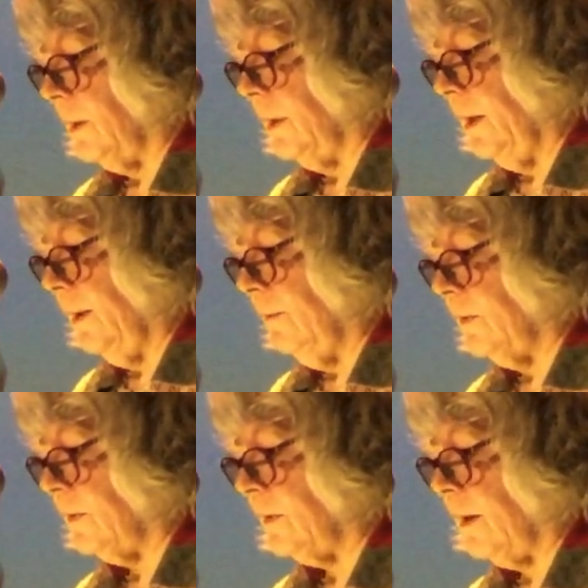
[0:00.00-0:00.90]
Leaves
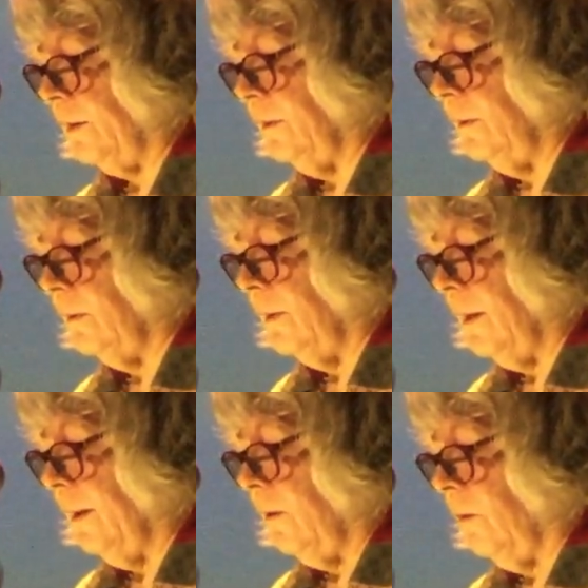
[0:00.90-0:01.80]
scuttle,
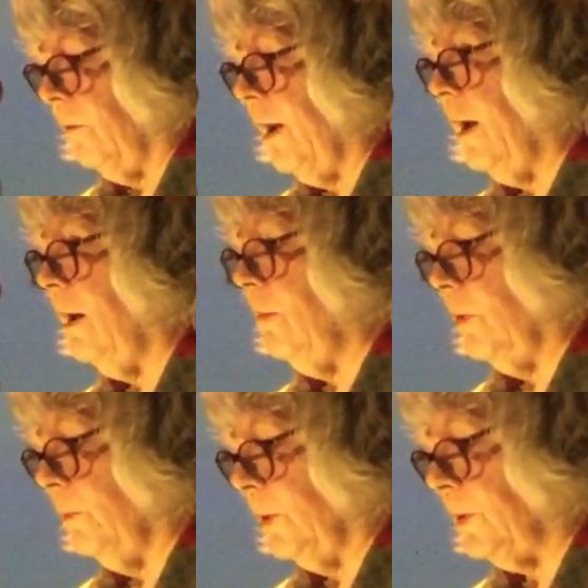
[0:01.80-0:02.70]
gray
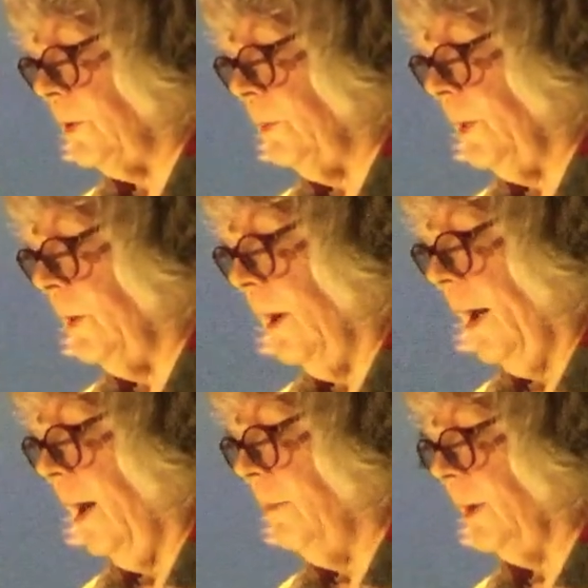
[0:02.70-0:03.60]
with marsupial
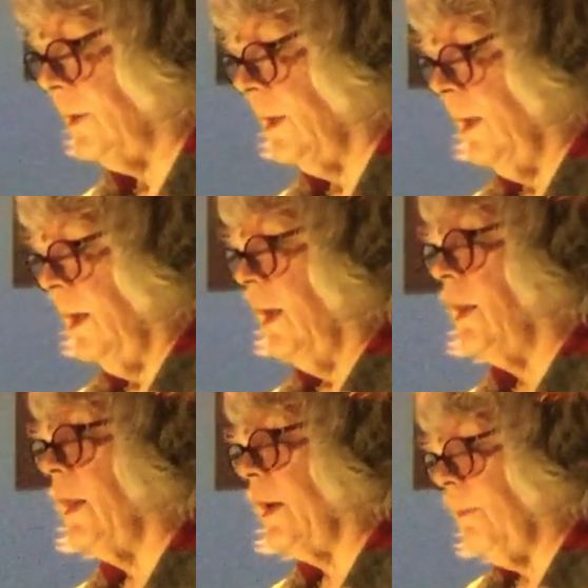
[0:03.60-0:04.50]
habit,
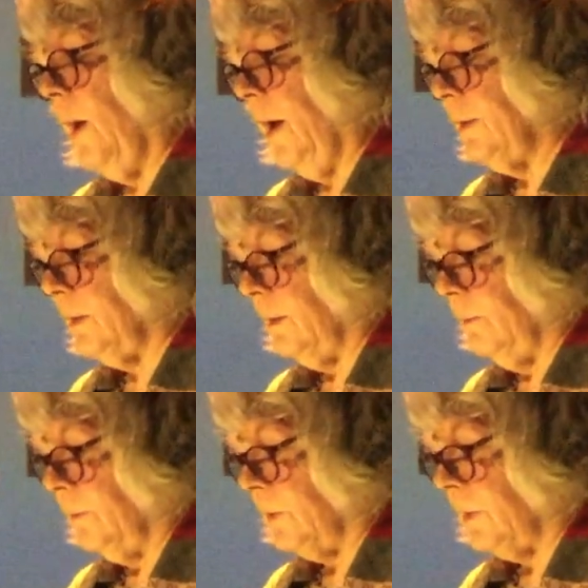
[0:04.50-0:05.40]
like
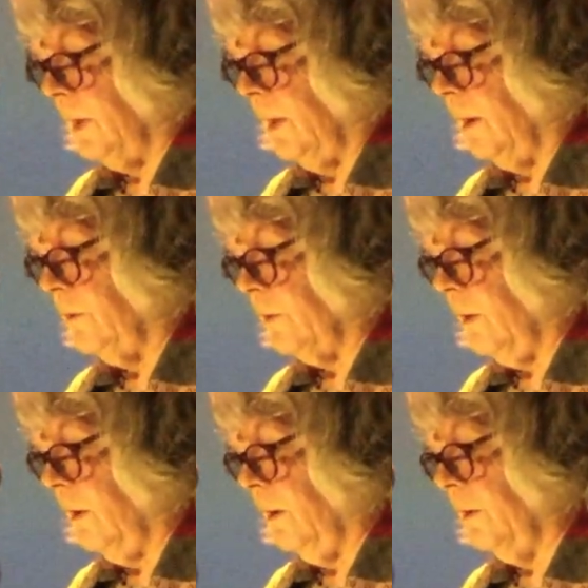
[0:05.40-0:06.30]
possums under
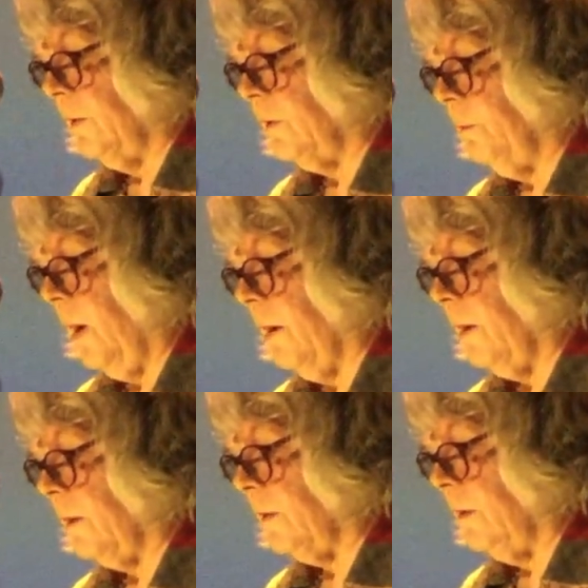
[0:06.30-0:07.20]
cars
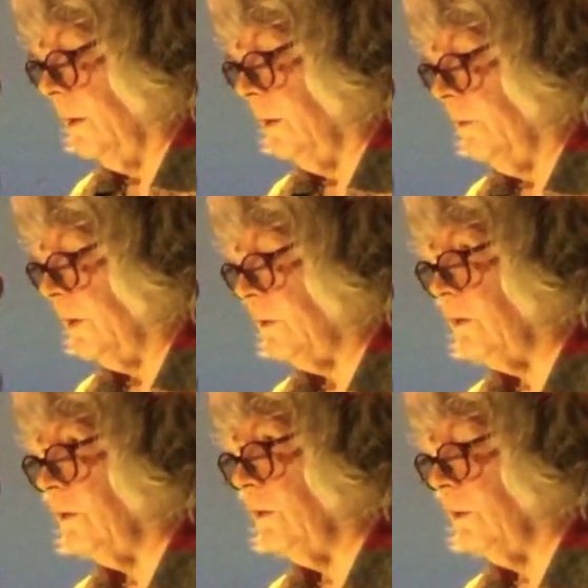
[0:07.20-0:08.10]
parked along the
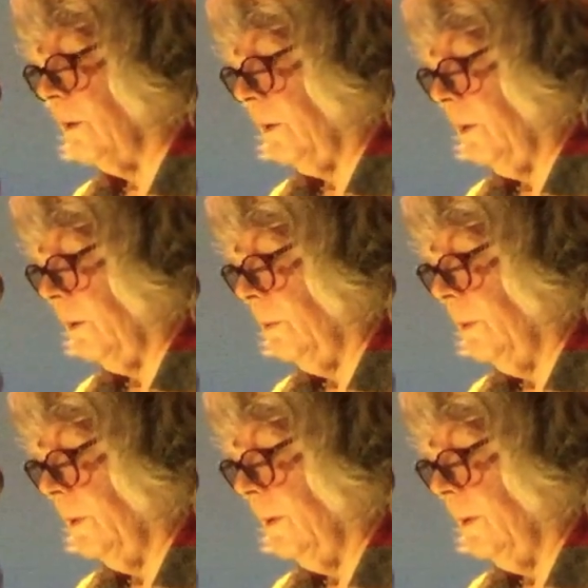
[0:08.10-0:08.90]
vestigial curb.